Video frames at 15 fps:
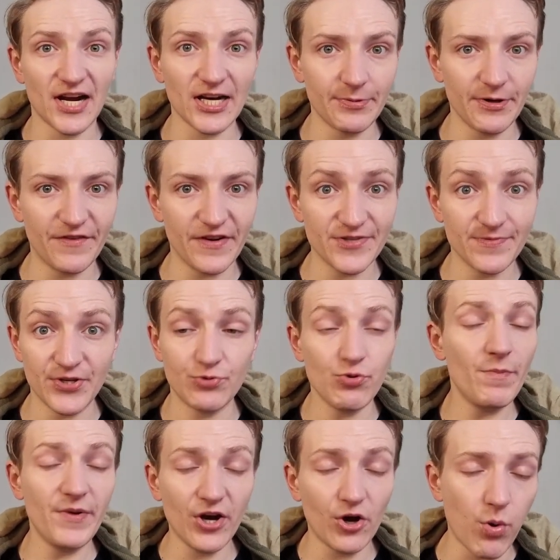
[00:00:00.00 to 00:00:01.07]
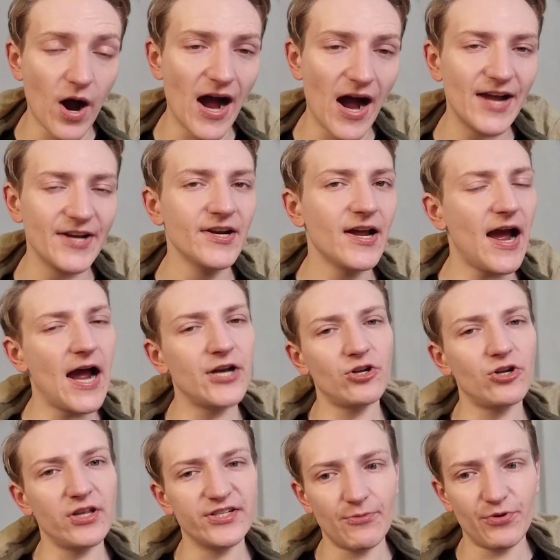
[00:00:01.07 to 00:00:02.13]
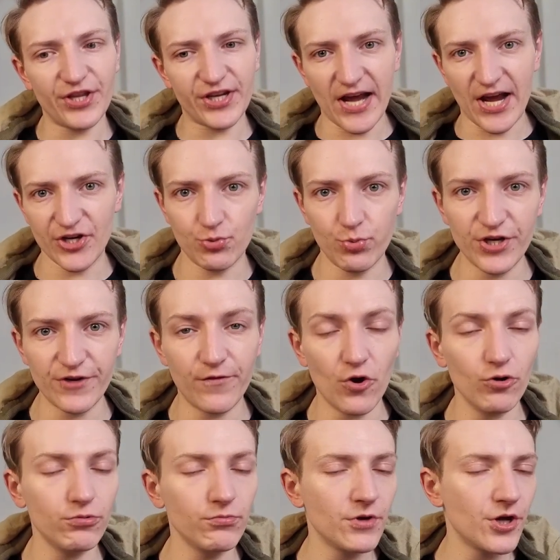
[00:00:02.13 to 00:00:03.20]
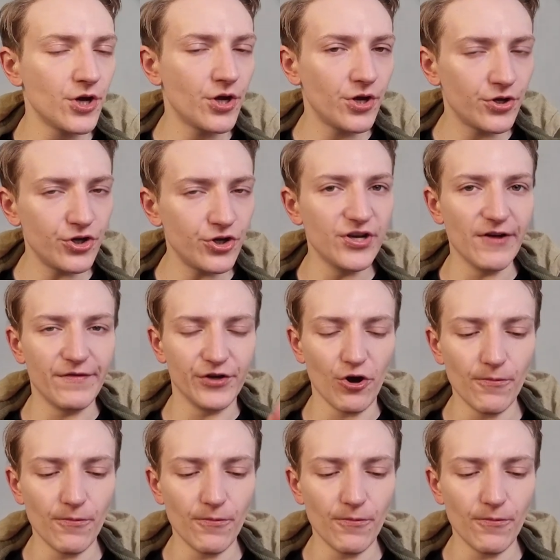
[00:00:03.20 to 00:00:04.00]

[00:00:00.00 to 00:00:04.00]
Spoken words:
investments will be acquired and I'll end up with a cash windfall. You never know.